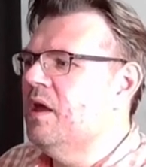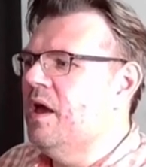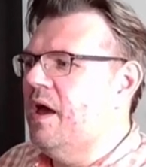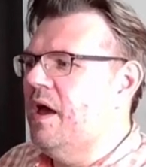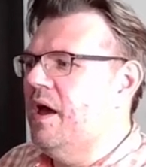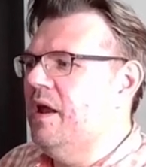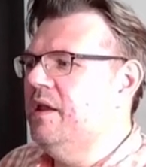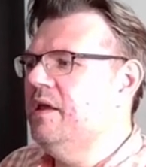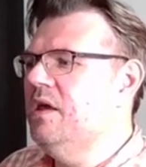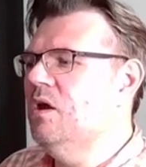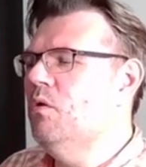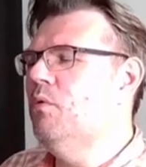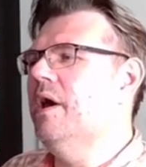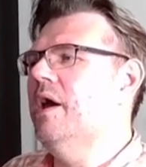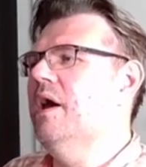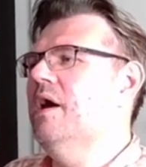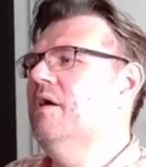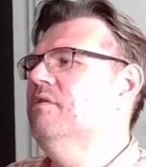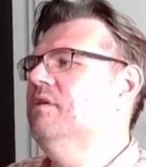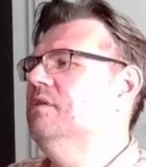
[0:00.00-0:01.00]
And here we
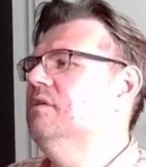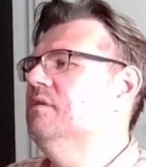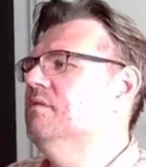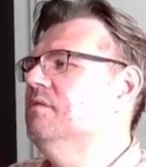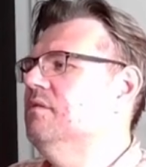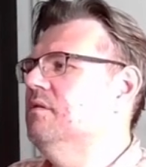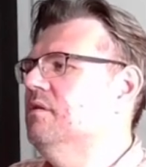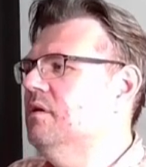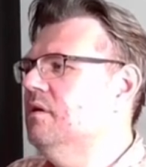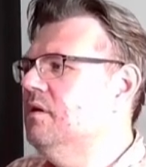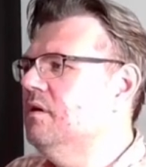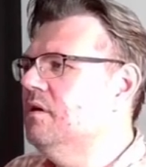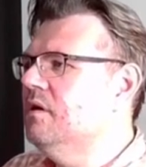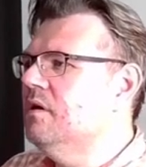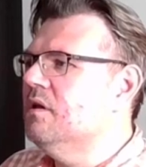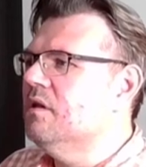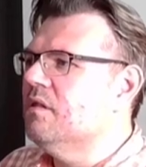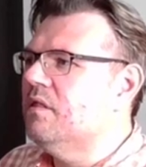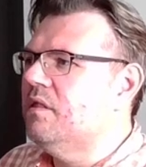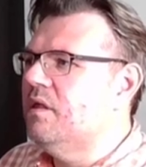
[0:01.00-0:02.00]
have it.
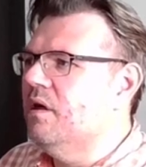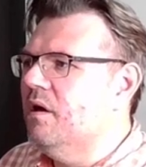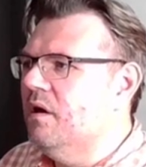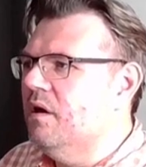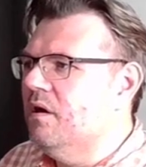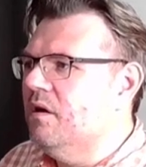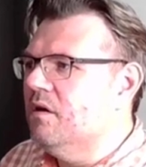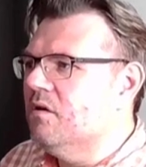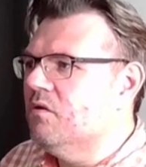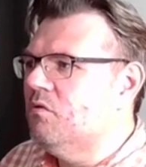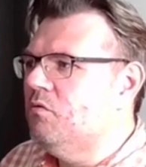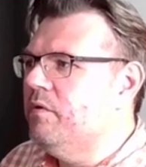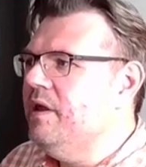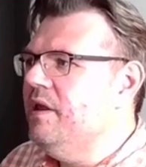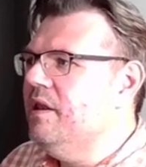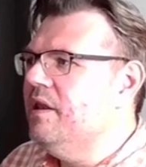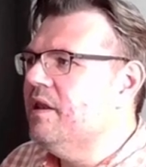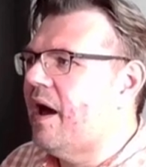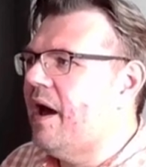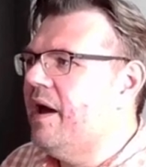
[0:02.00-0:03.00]
The
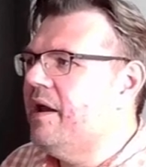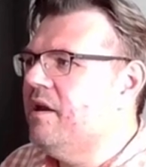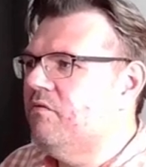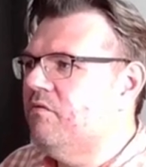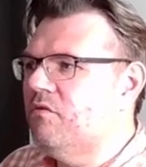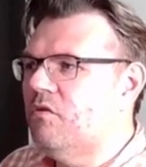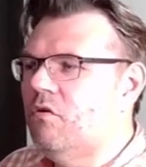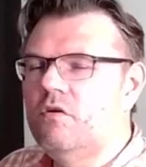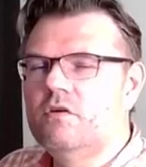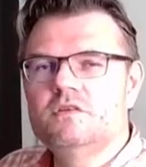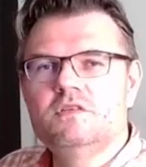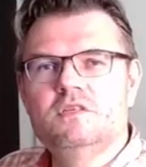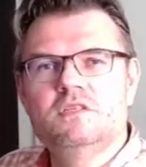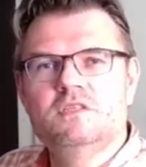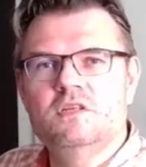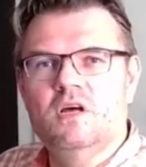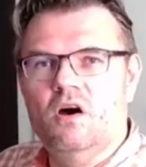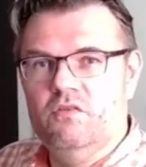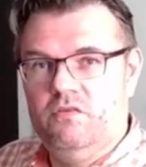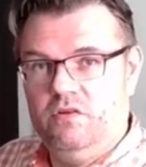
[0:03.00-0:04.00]
green line, of course, is
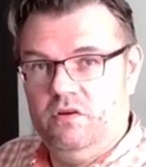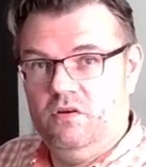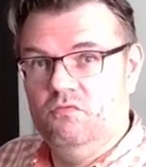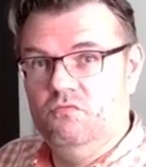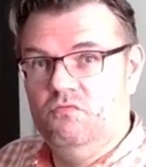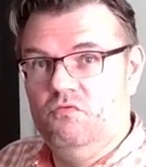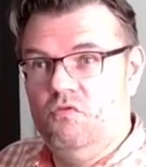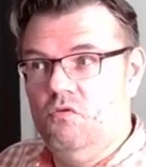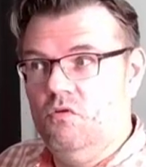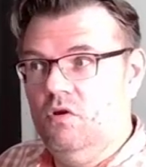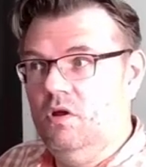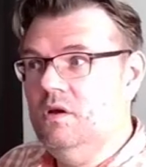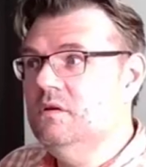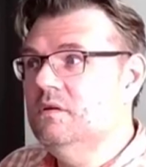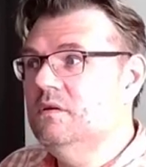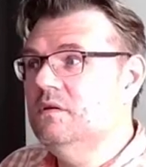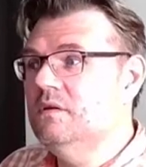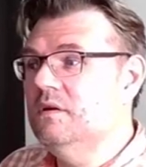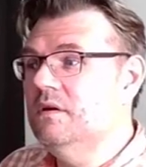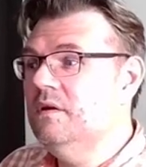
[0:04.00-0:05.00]
now the controller,
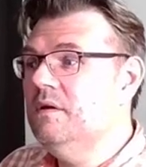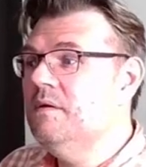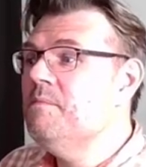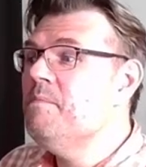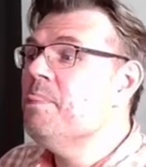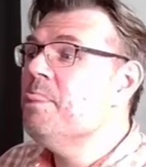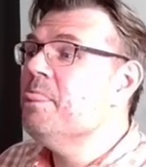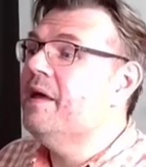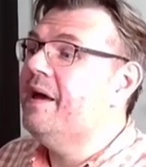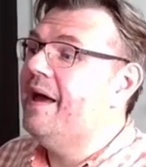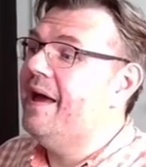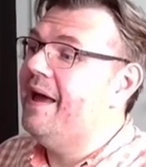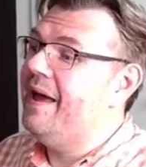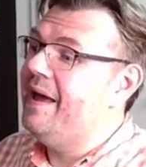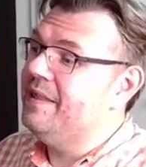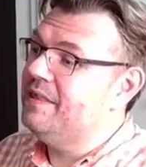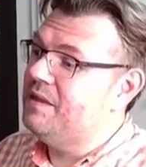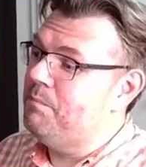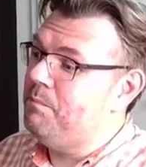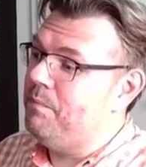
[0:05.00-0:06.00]

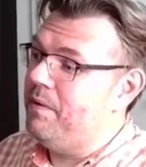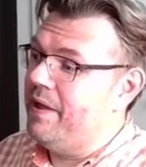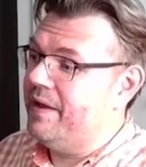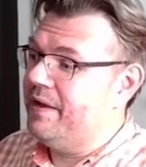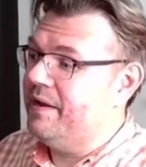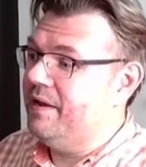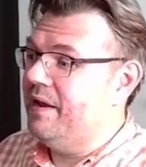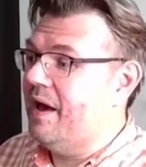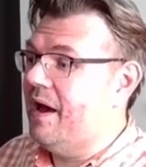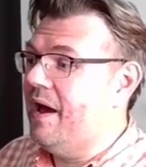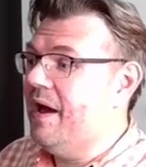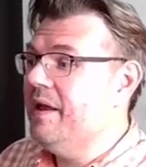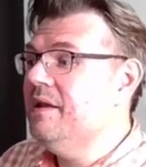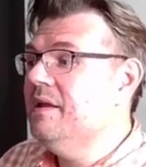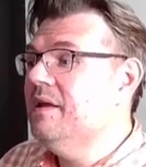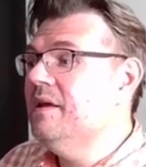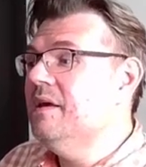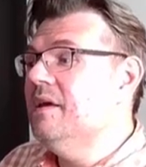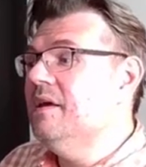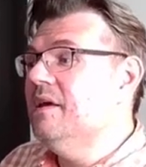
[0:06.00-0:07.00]
and the black line
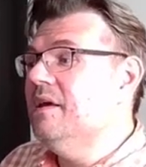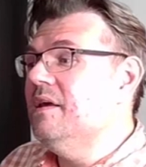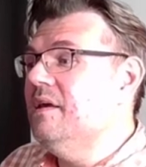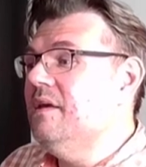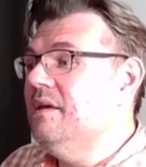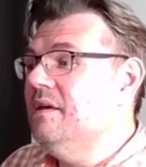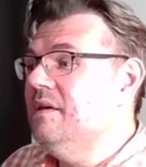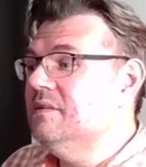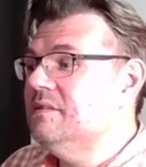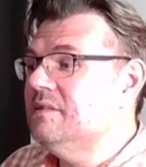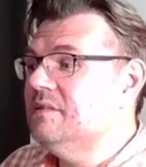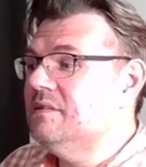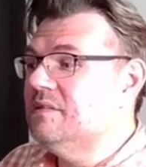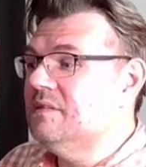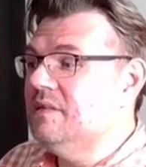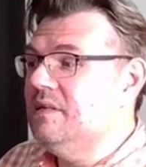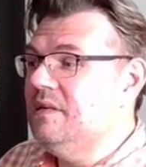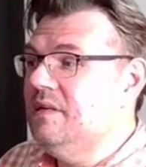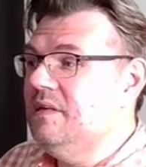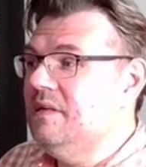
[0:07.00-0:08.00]
is
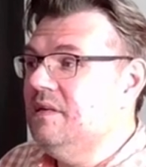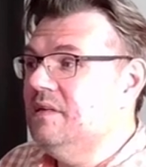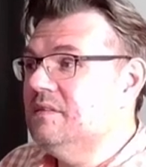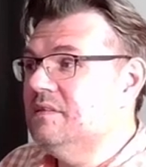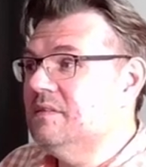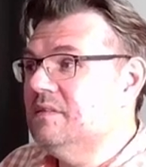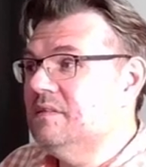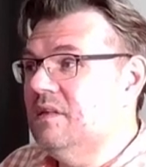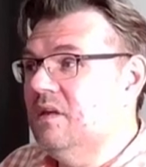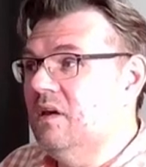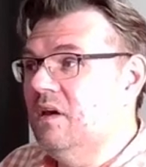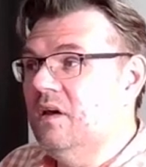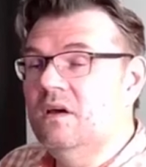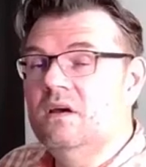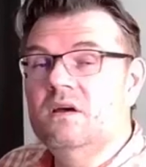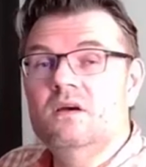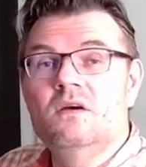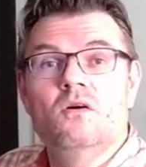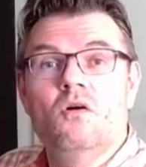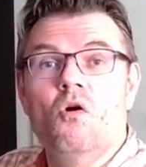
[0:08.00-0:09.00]

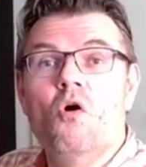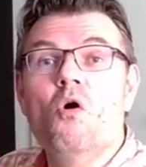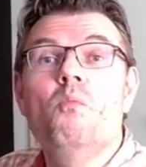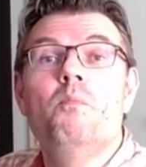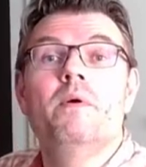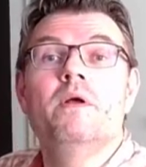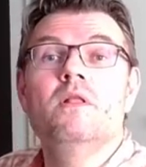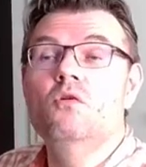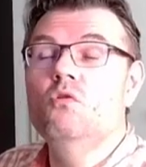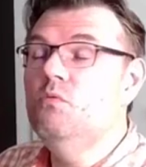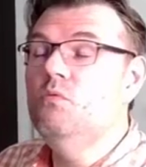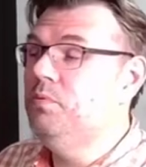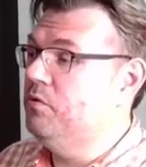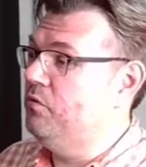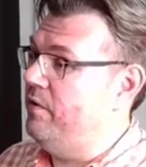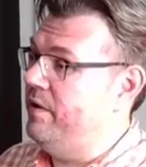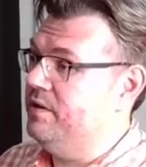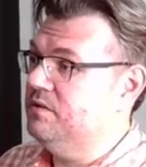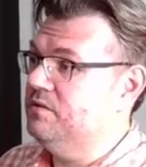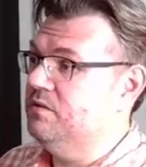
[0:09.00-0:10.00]
the open loop
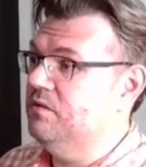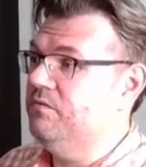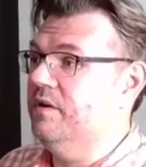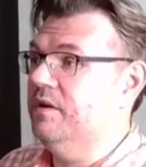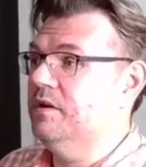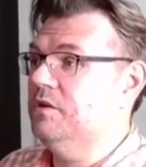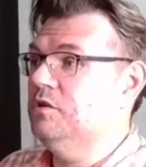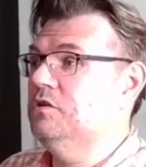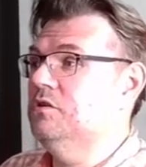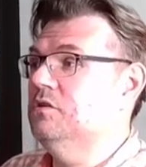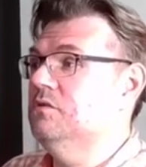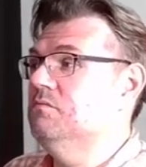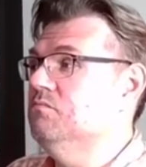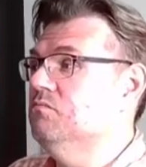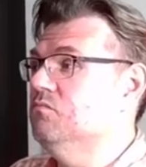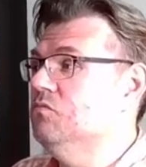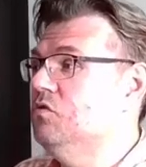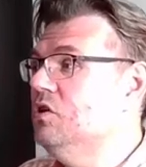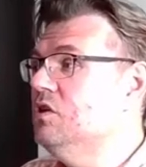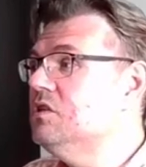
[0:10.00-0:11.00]
transfer function.
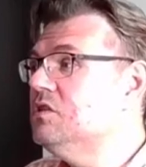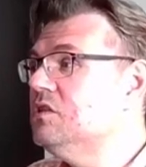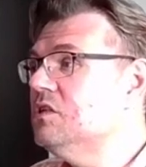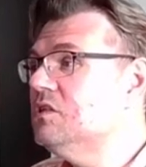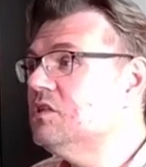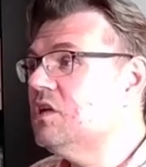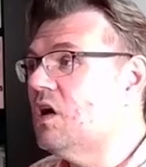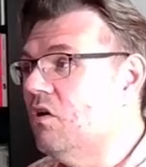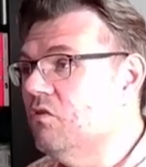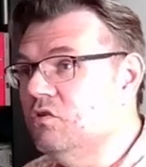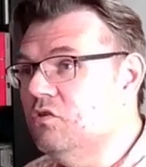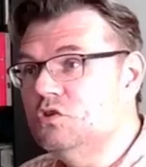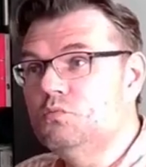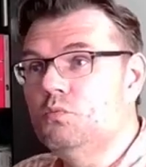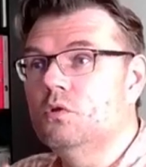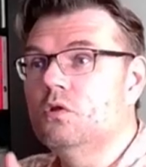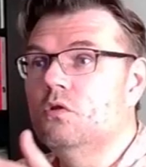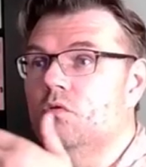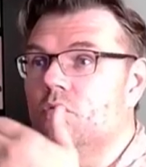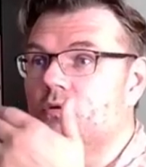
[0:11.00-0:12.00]
This is how this
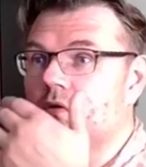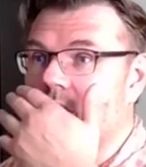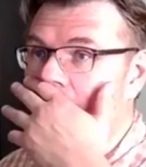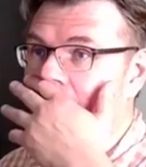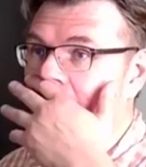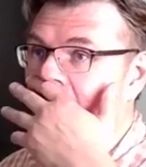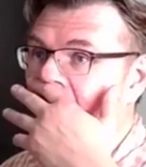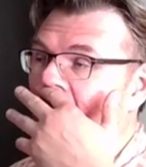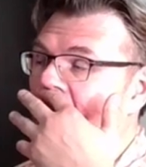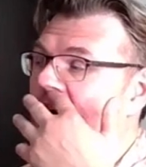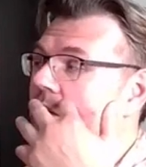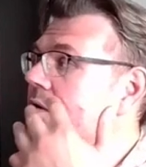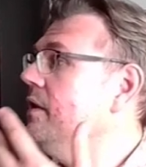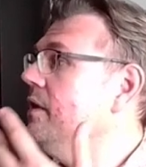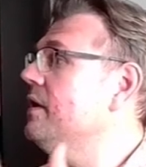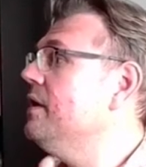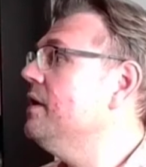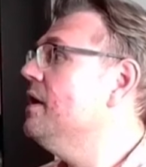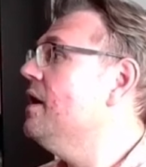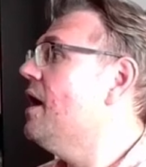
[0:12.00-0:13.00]
would look like.
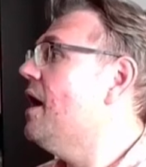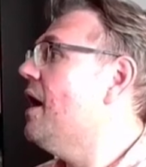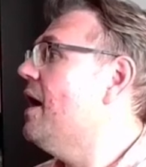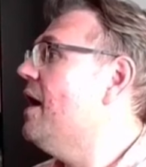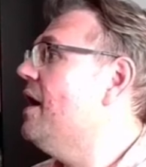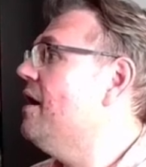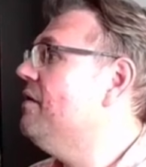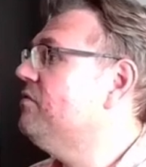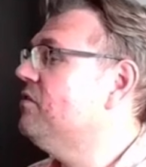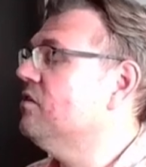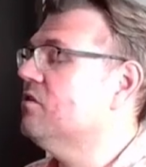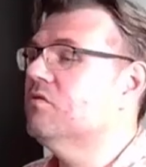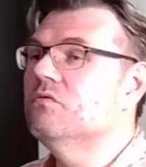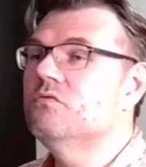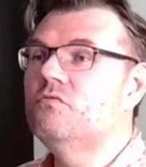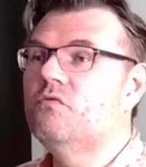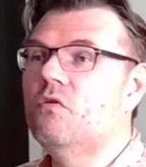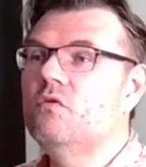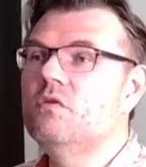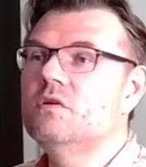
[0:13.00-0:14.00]
Currently, I have the
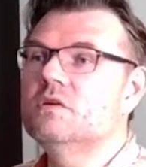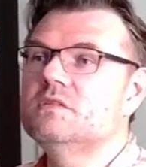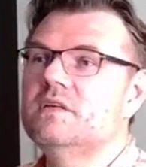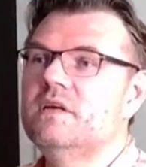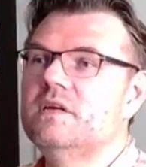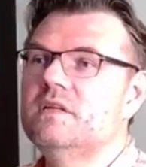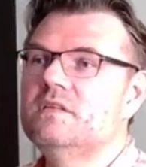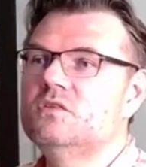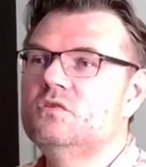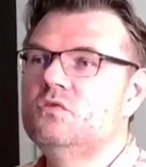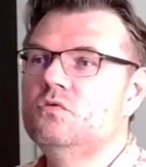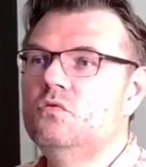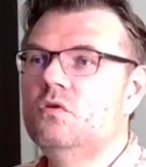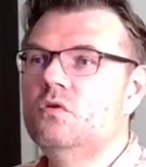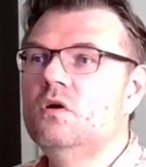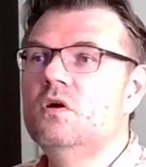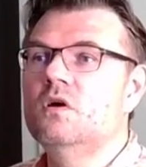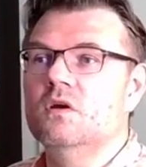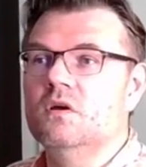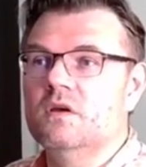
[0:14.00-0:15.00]
controller set
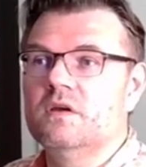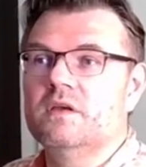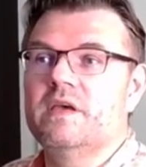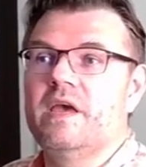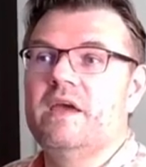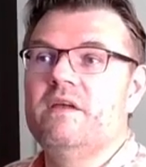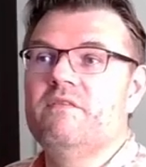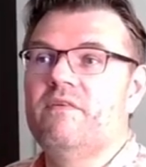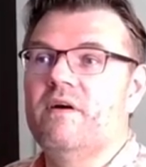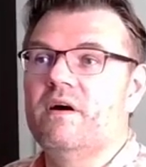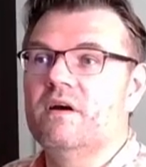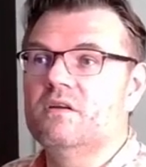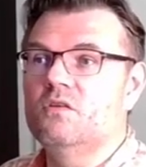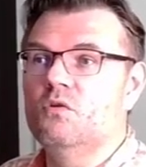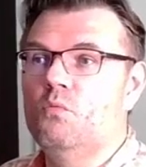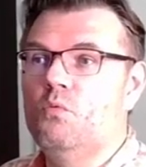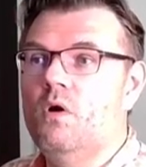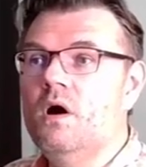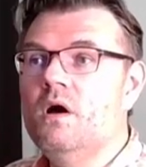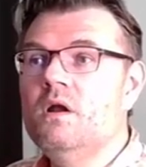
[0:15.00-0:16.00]
to gain factor
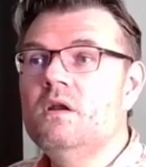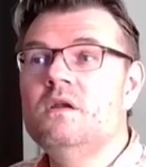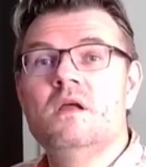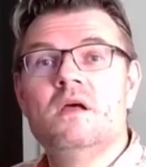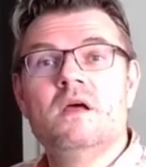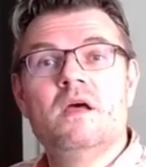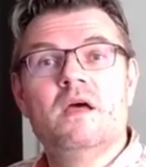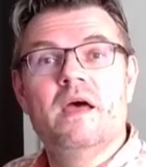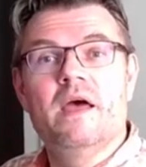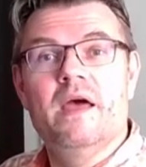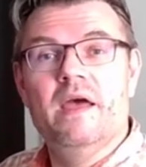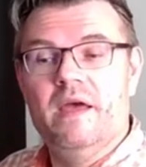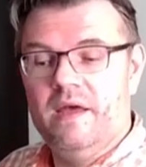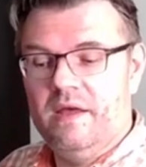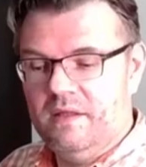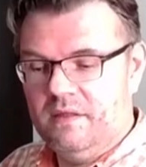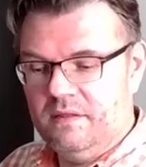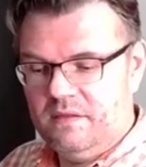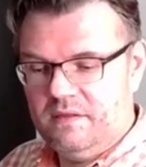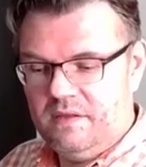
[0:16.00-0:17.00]
1
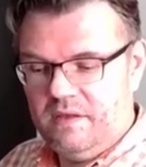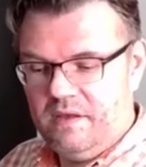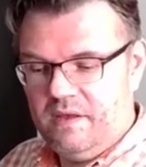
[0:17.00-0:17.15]
and